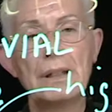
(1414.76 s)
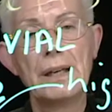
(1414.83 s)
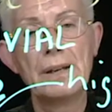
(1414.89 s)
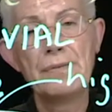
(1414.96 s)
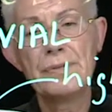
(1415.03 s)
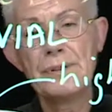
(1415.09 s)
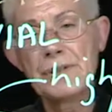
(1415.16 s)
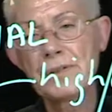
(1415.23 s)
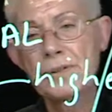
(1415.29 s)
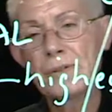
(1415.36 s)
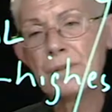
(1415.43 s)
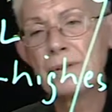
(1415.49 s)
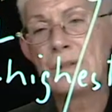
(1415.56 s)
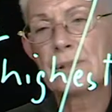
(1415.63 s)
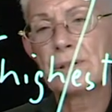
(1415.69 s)
and this
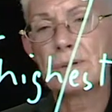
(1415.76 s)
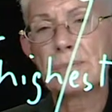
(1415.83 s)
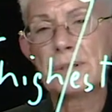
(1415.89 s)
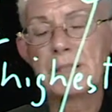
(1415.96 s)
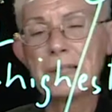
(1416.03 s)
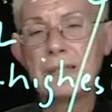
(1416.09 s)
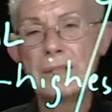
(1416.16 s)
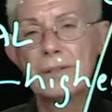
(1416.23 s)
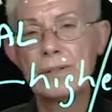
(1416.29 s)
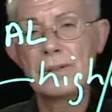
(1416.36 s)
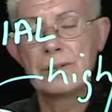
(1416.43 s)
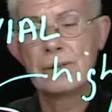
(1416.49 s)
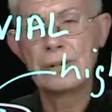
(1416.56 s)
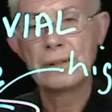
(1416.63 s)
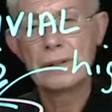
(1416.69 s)
conglomerate,
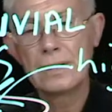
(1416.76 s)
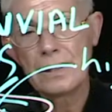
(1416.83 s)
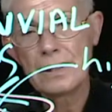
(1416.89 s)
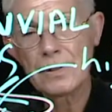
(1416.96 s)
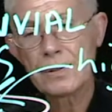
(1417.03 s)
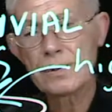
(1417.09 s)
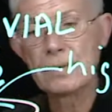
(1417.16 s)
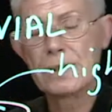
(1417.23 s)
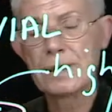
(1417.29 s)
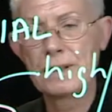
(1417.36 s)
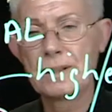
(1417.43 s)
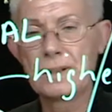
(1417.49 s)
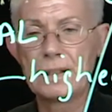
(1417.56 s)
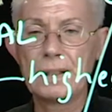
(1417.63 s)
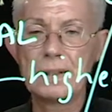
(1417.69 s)
let's look at
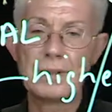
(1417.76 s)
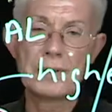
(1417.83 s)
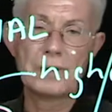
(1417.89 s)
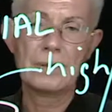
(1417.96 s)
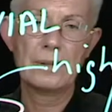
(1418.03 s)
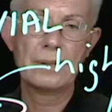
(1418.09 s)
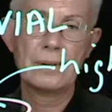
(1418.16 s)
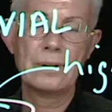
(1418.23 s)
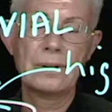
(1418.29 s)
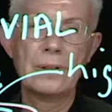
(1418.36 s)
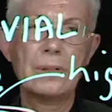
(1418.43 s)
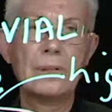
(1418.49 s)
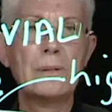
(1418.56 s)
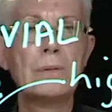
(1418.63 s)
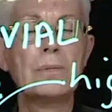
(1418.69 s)
this,
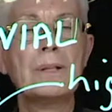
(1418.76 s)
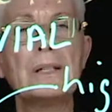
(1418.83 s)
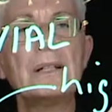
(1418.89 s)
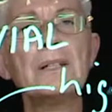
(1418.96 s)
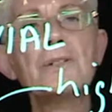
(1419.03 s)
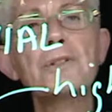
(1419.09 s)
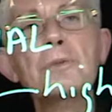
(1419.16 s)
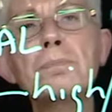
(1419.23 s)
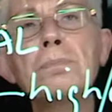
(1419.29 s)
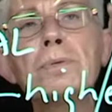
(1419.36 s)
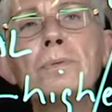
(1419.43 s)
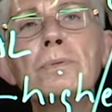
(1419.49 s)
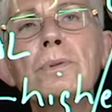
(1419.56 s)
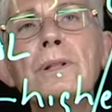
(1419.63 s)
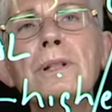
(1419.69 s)
well, is
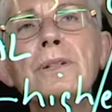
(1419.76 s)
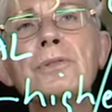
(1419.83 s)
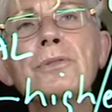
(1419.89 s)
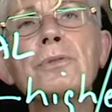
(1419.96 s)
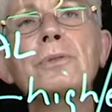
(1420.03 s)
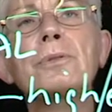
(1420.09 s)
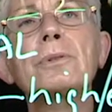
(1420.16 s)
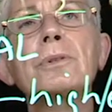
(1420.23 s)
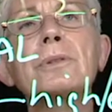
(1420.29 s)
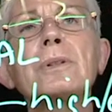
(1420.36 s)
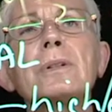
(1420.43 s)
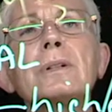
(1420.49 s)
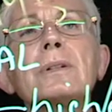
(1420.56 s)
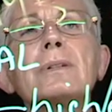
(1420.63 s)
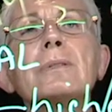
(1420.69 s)
poorly
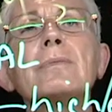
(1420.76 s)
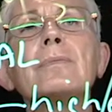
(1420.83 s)
sorted.